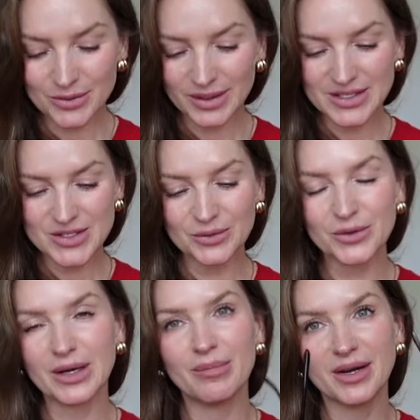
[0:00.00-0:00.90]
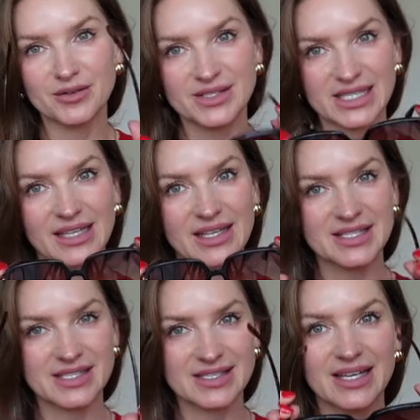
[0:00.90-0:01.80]
want to show you a pair of
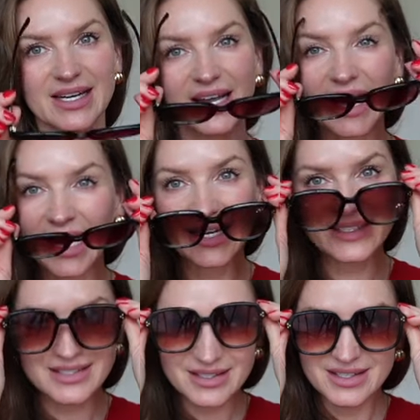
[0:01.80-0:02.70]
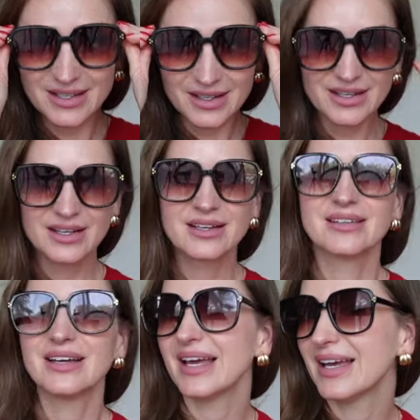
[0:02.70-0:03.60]
sunglasses that I got.
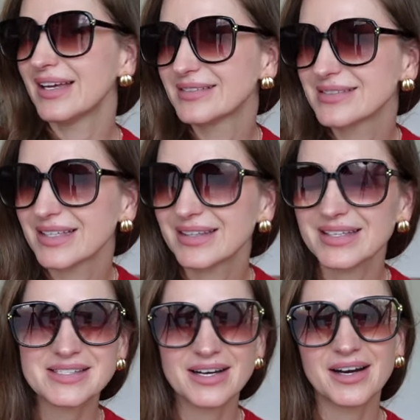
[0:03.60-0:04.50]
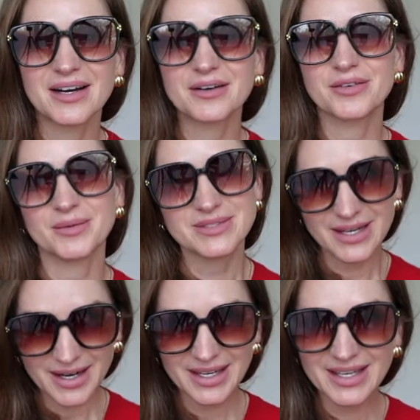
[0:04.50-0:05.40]
And these are from
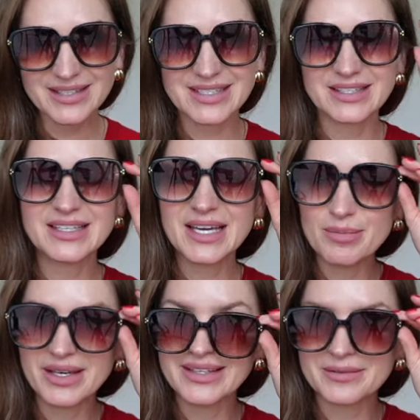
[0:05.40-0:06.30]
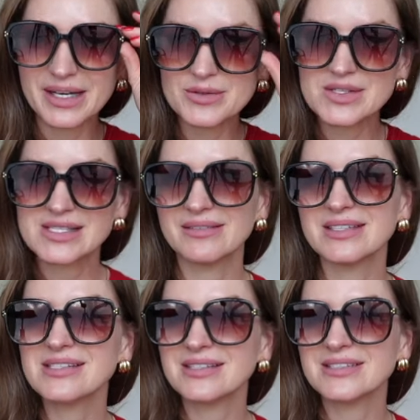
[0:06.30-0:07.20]
Target. I think I paid around
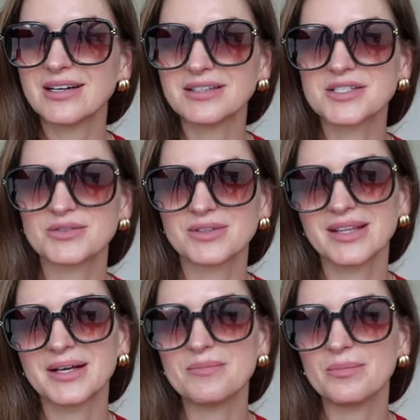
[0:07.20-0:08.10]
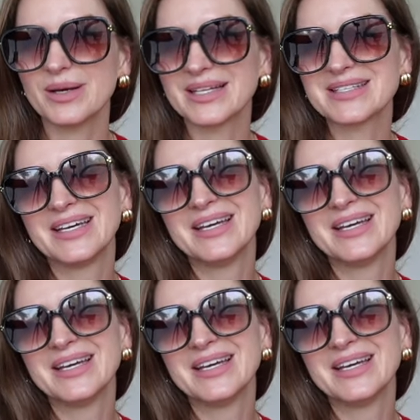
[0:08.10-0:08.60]
$17 for them, but